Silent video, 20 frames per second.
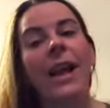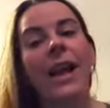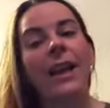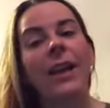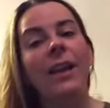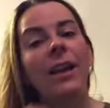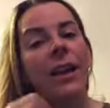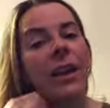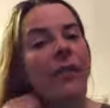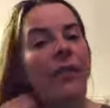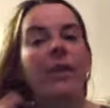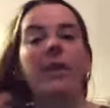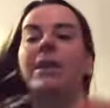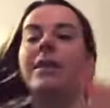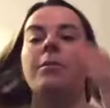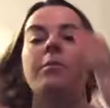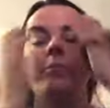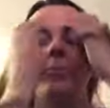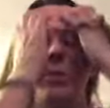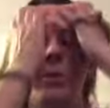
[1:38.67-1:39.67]
and I've given
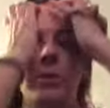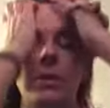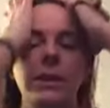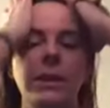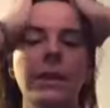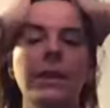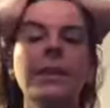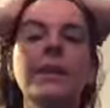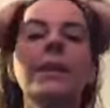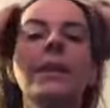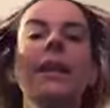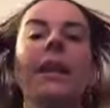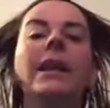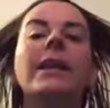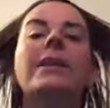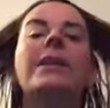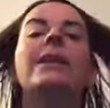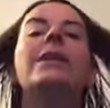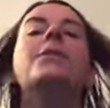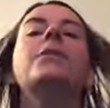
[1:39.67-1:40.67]
some bonuses and
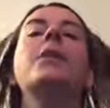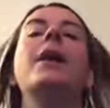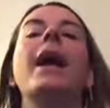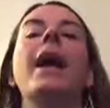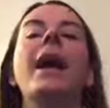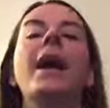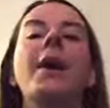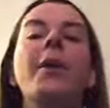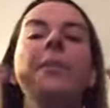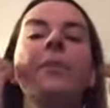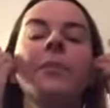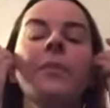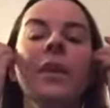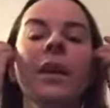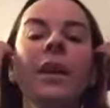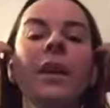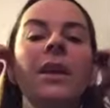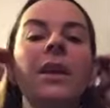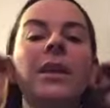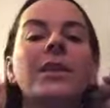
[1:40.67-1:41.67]
things as well.
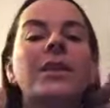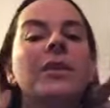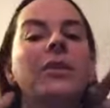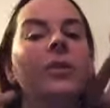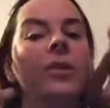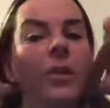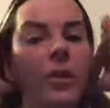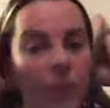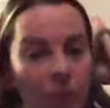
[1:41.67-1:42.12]
So, you